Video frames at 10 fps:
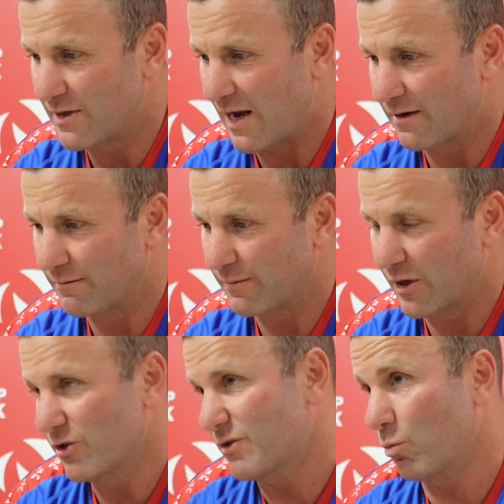stat,
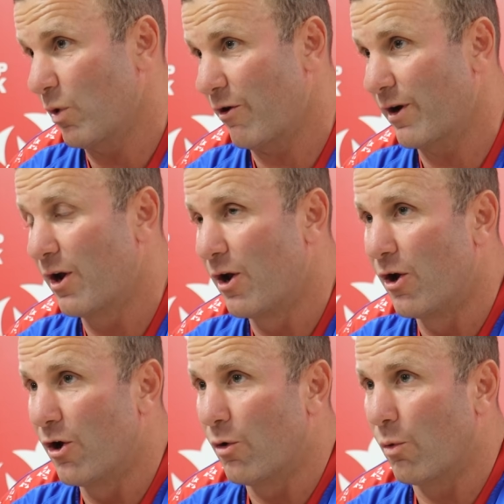because we're
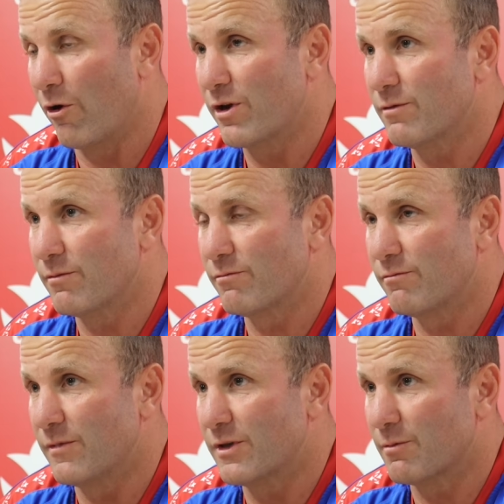in
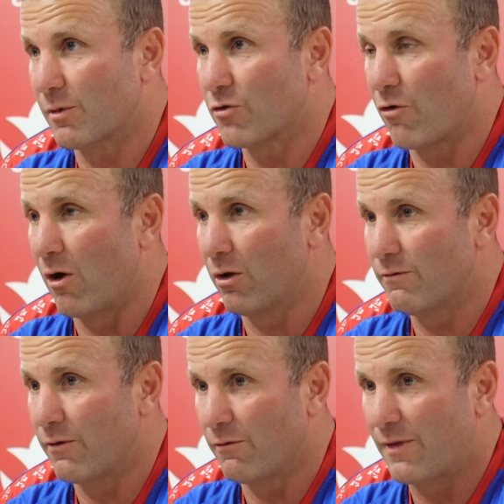some control
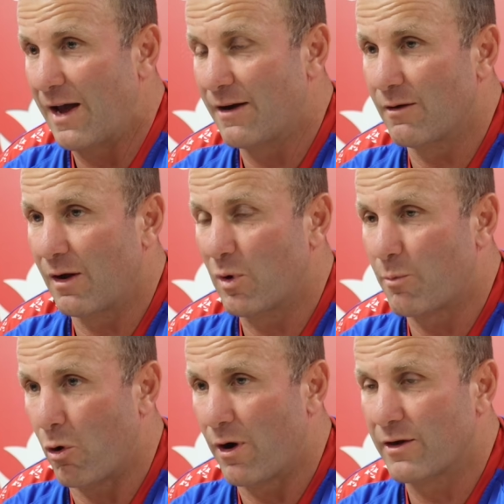of that, and we
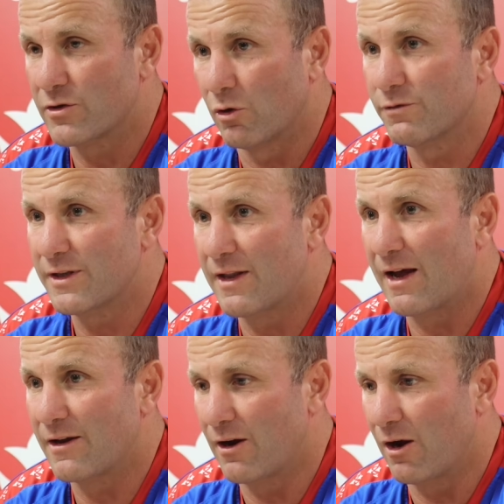pride ourselves in
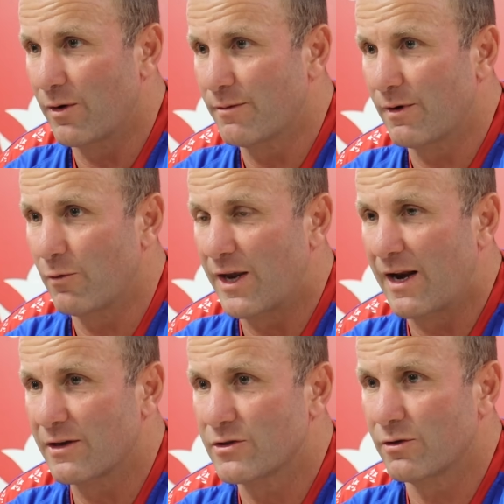that, and we
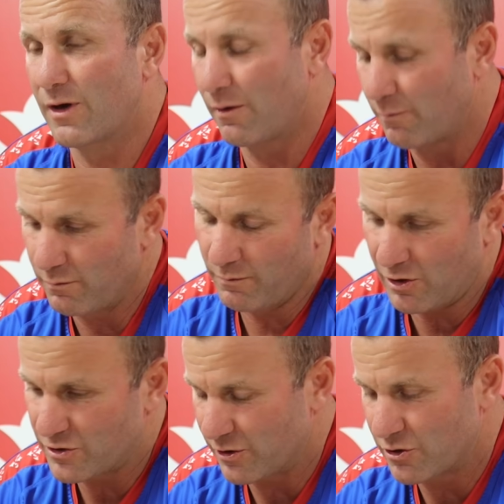get our,
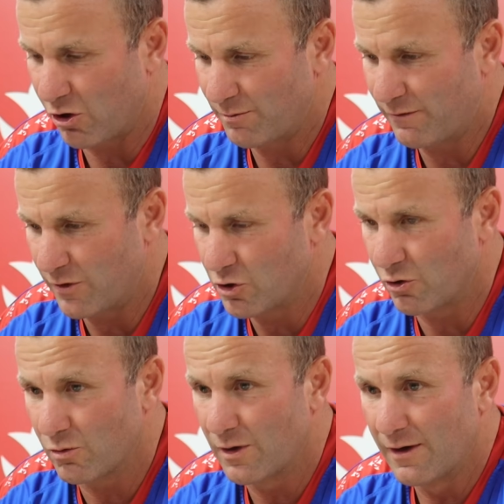most of the time, if you
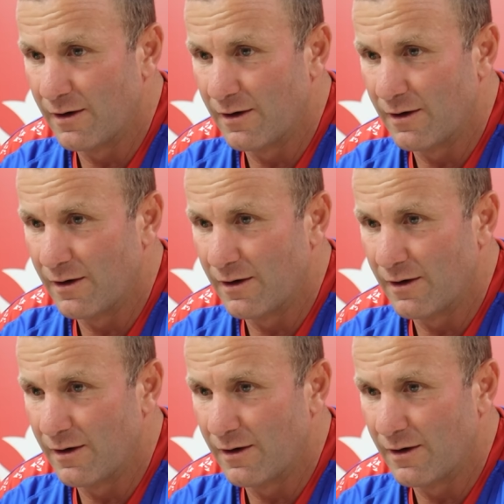do